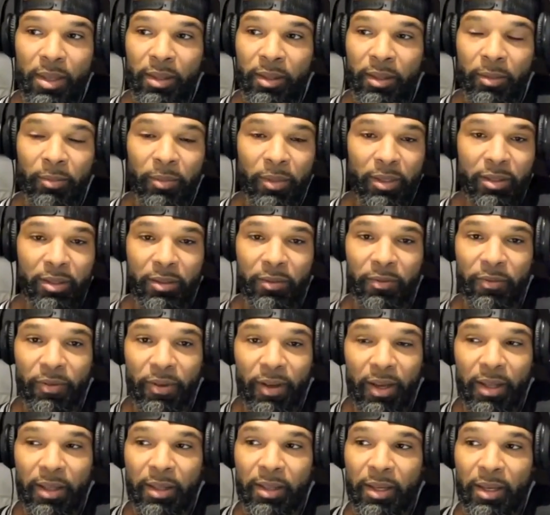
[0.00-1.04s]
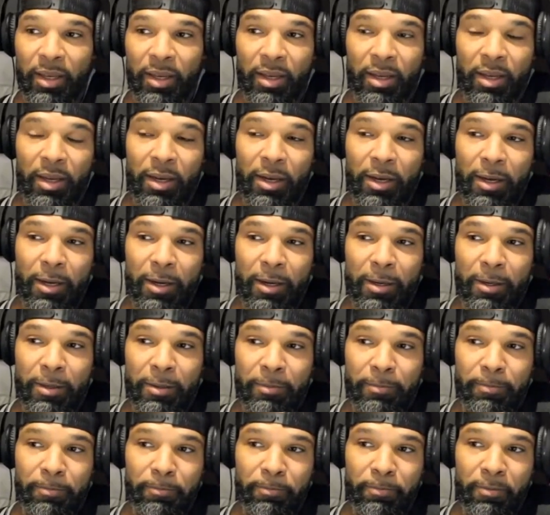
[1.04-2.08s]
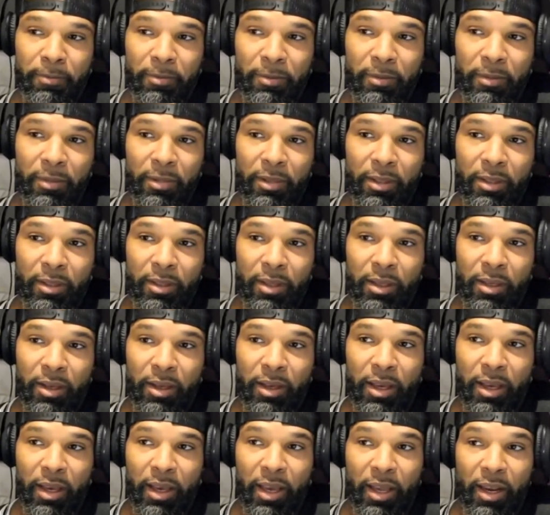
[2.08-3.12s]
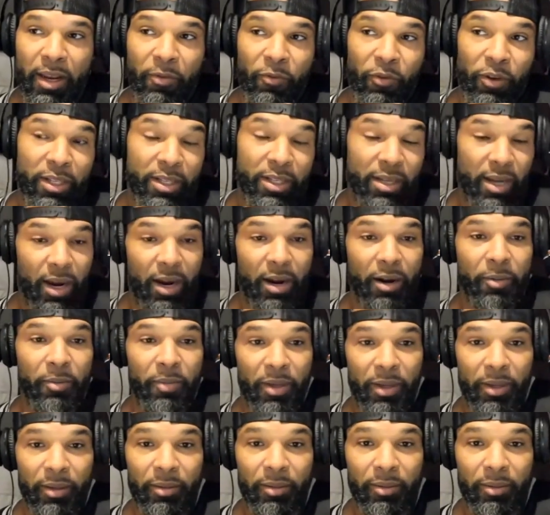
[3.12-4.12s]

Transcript: the Muslim faith, um, in retirement